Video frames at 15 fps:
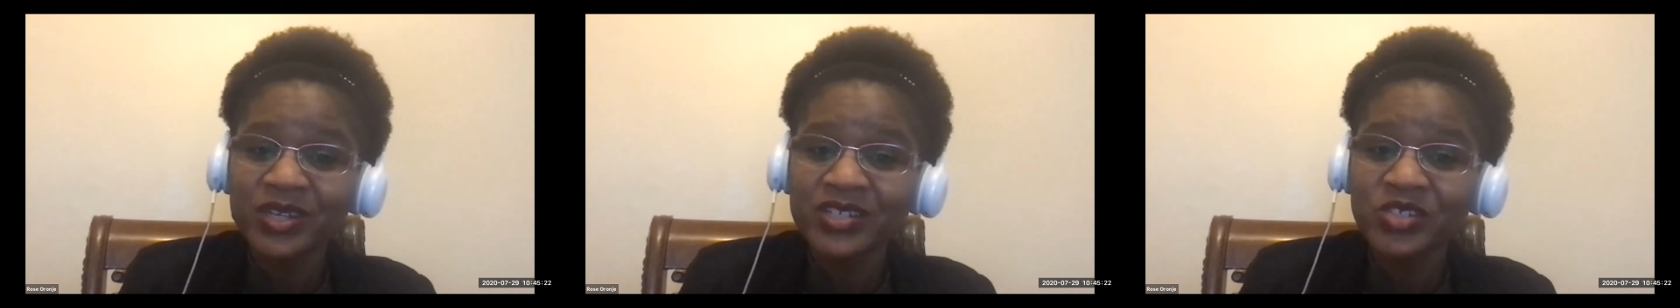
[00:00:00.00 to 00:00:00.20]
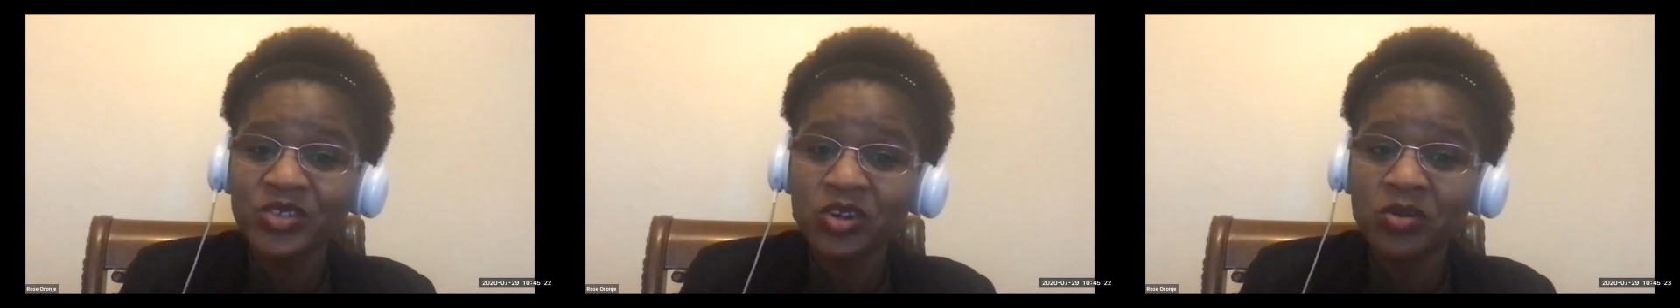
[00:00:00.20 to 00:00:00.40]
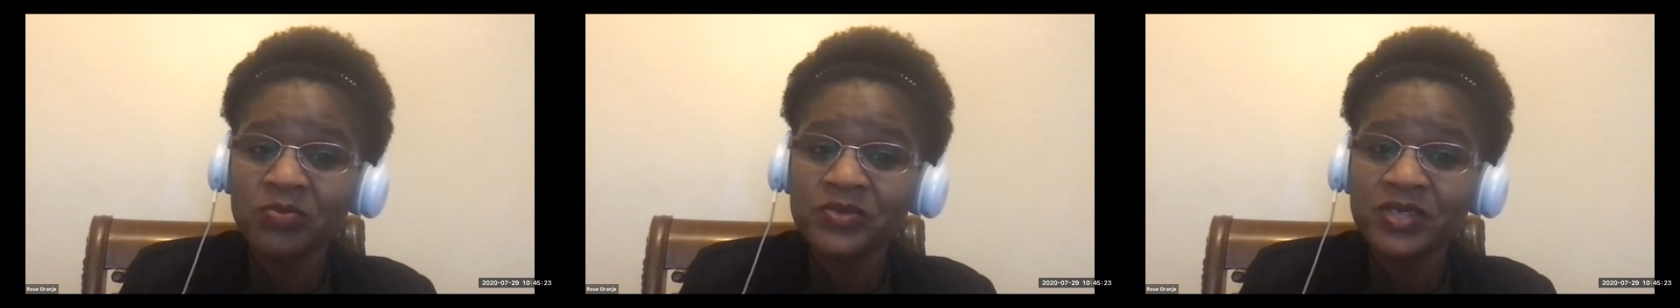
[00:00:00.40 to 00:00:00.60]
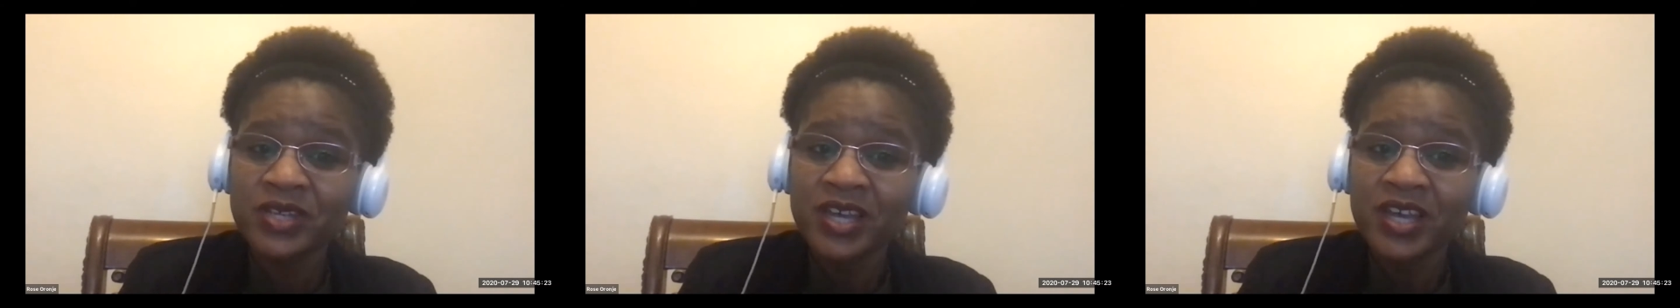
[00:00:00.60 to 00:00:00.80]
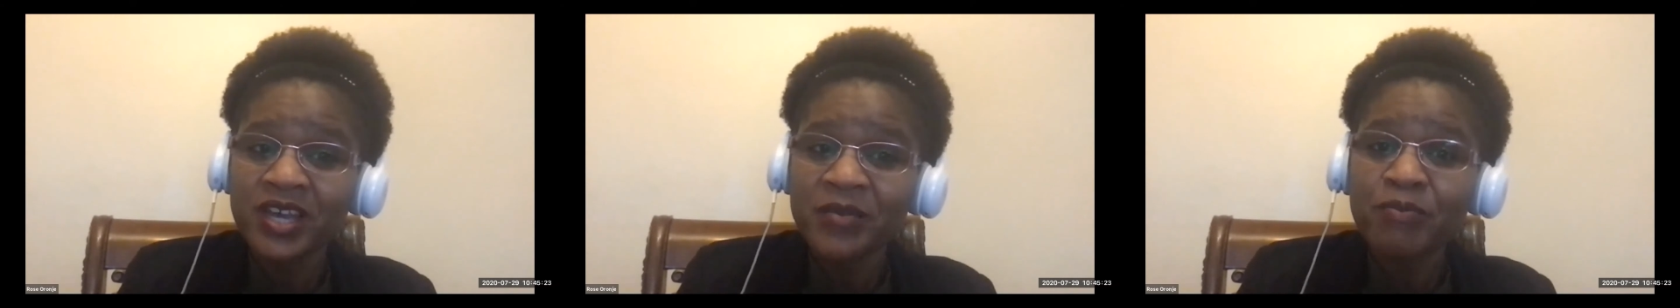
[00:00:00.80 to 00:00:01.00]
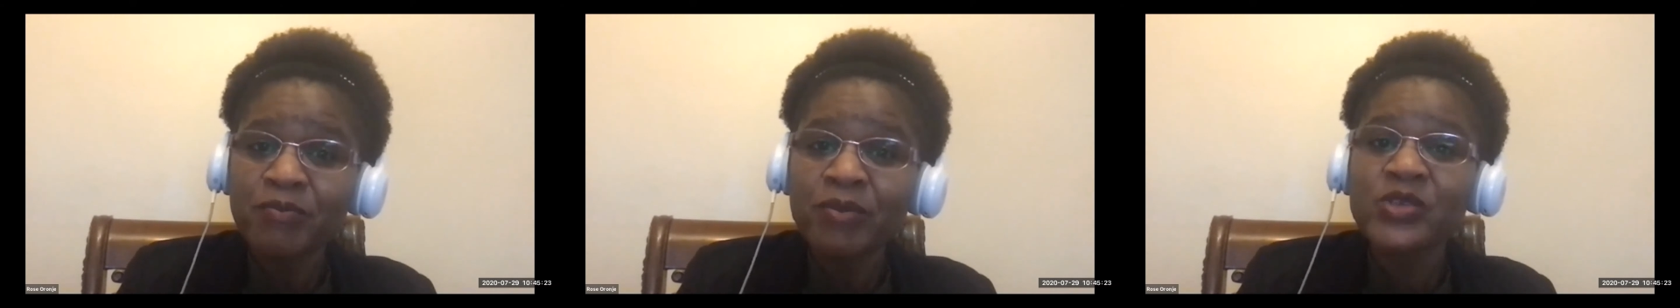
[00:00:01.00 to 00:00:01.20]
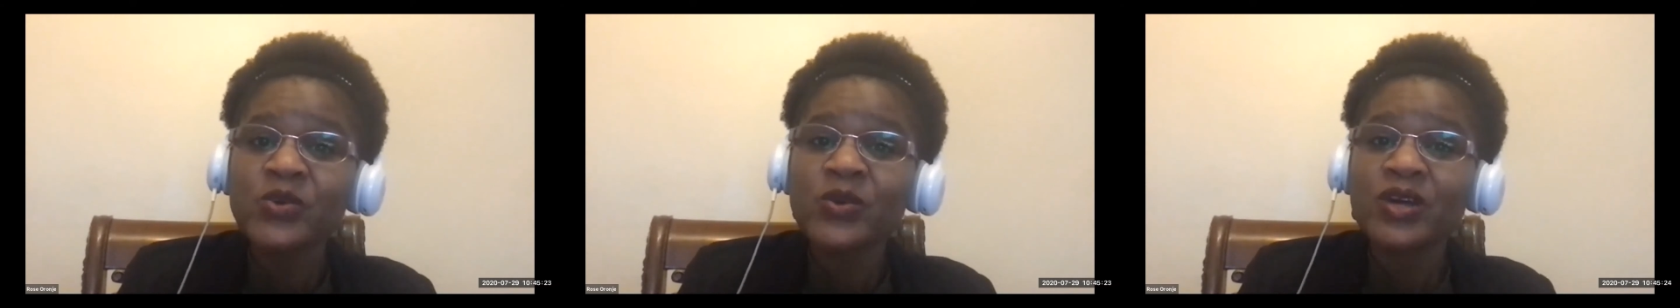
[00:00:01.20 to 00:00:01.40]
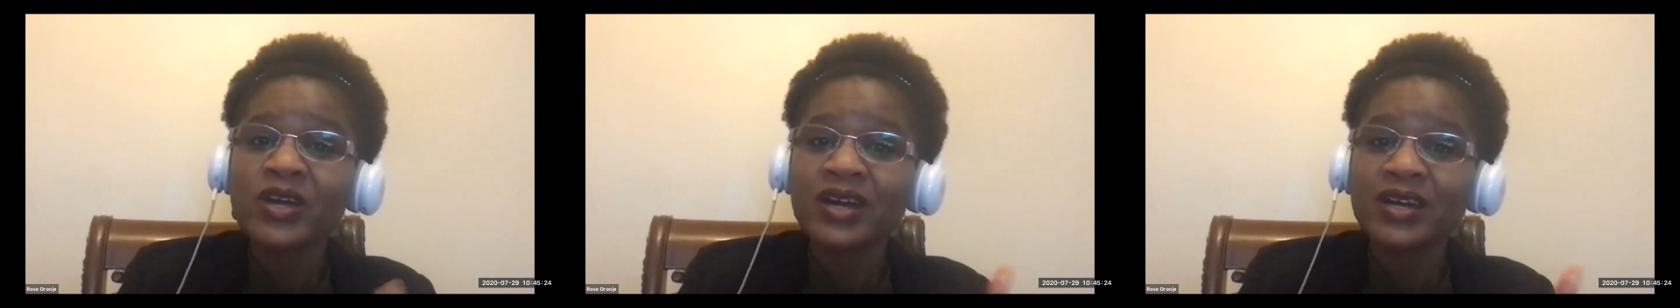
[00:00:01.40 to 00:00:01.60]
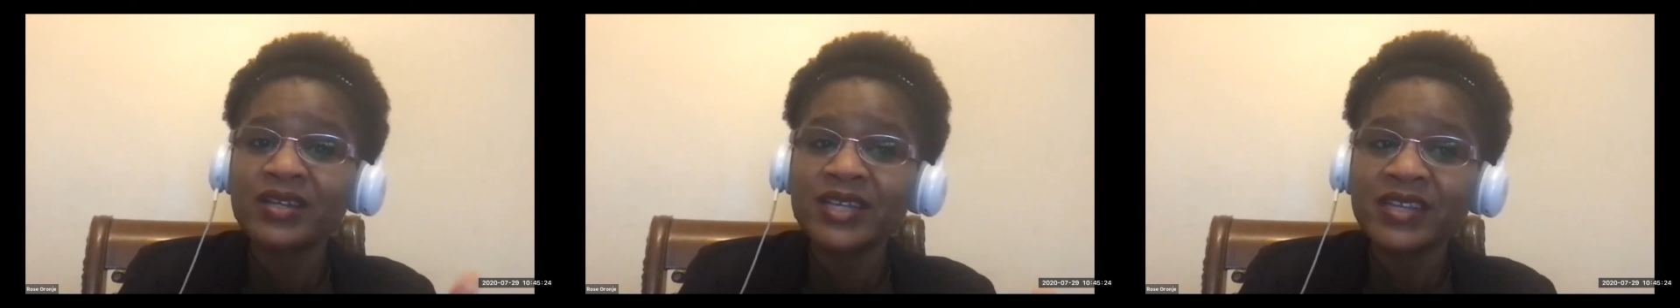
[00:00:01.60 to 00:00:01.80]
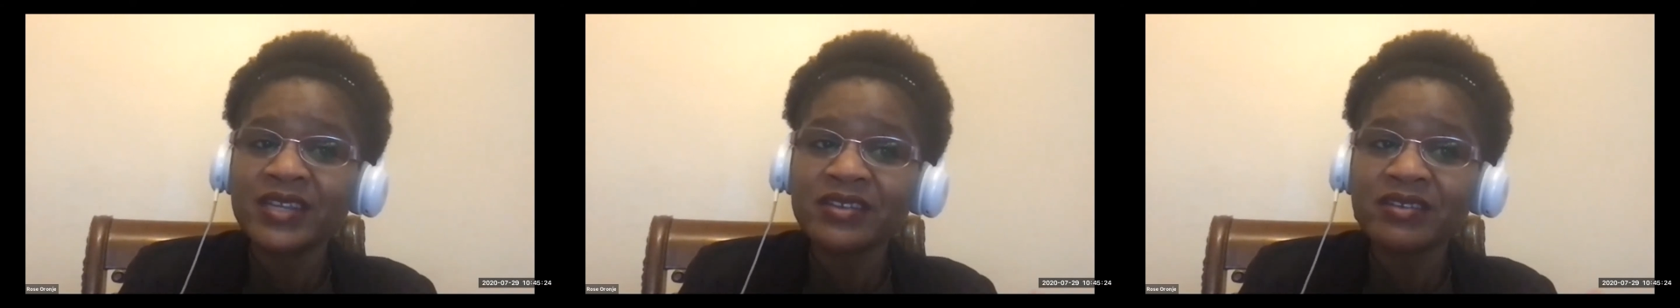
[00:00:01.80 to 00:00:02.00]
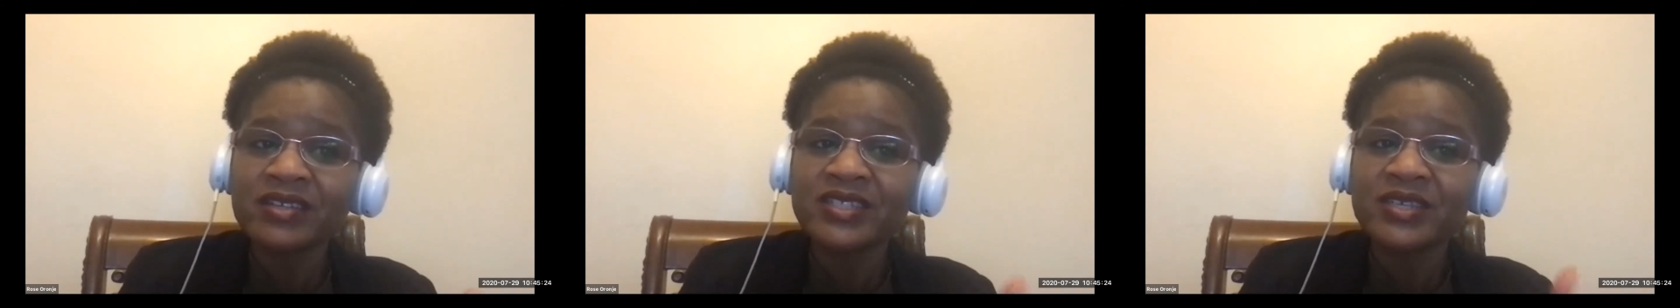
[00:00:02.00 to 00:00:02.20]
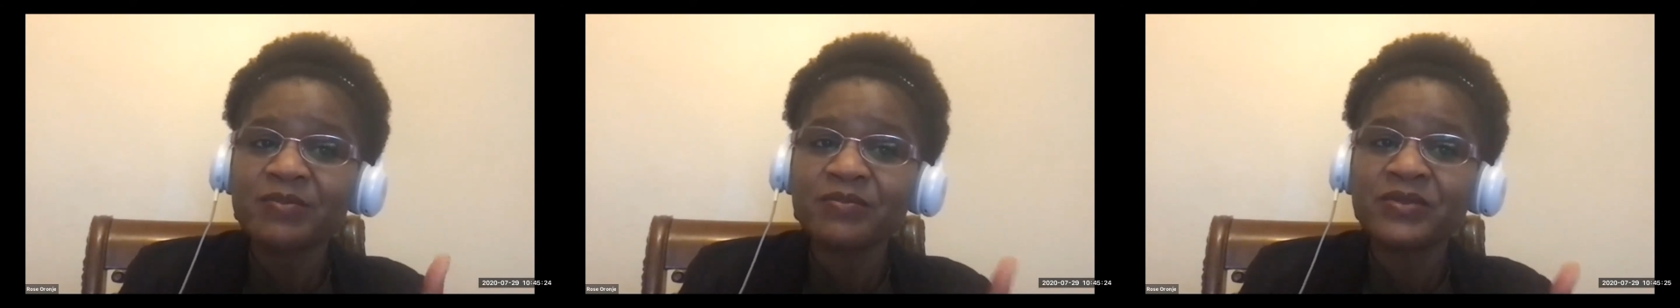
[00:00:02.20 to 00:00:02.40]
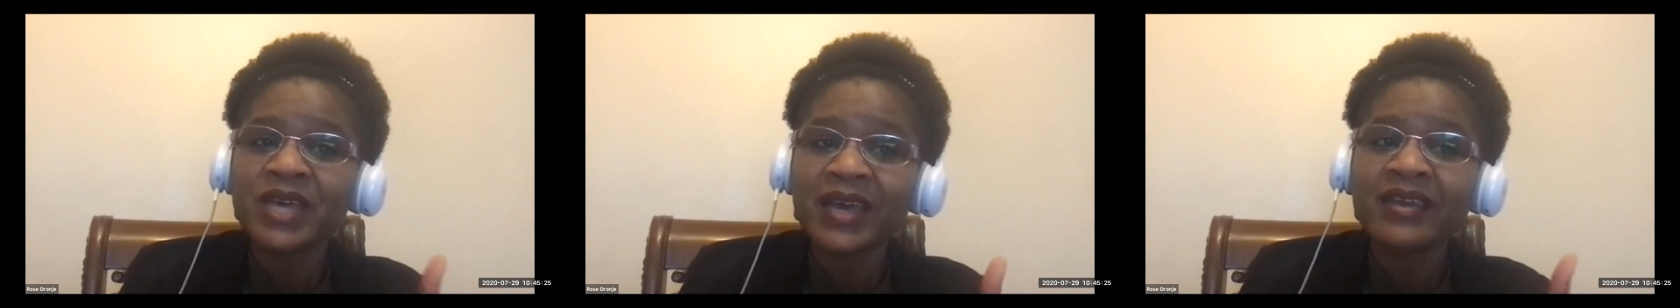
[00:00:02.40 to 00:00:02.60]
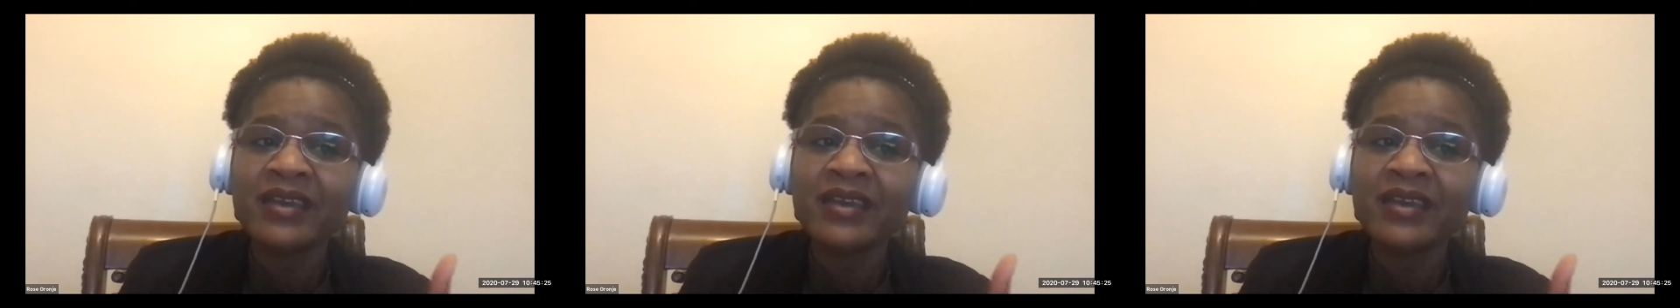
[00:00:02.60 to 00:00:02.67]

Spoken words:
jobs, but you can increase their